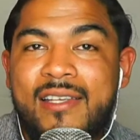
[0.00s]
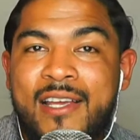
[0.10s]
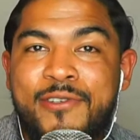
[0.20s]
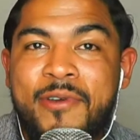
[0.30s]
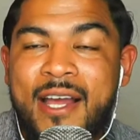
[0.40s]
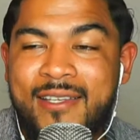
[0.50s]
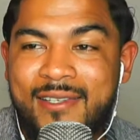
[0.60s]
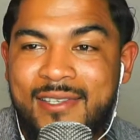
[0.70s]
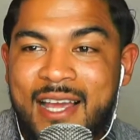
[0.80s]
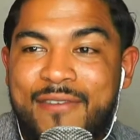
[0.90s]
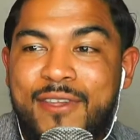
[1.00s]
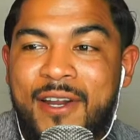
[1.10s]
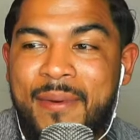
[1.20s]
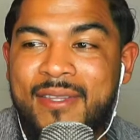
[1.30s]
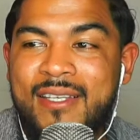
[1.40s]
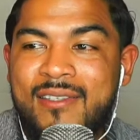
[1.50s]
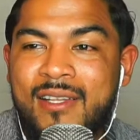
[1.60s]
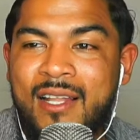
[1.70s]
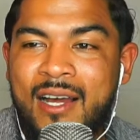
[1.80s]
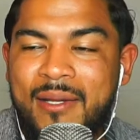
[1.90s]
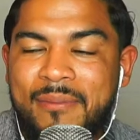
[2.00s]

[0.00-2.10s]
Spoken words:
as you guys can see. I've thought about this a lot.